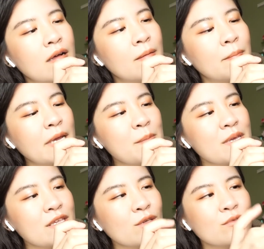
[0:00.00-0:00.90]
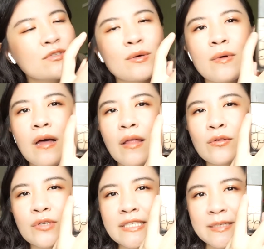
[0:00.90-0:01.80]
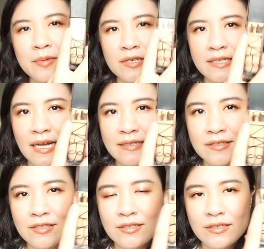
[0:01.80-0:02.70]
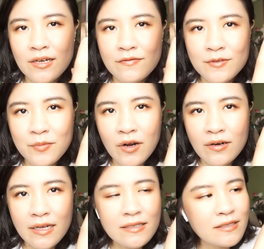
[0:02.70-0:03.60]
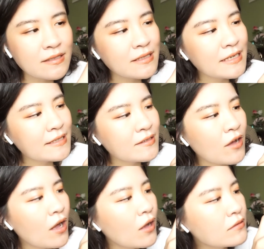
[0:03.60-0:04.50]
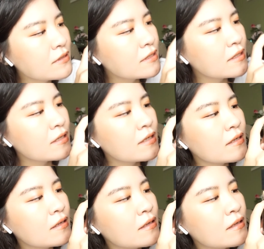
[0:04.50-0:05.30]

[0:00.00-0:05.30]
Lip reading: maybe used 20% of the product. It's on the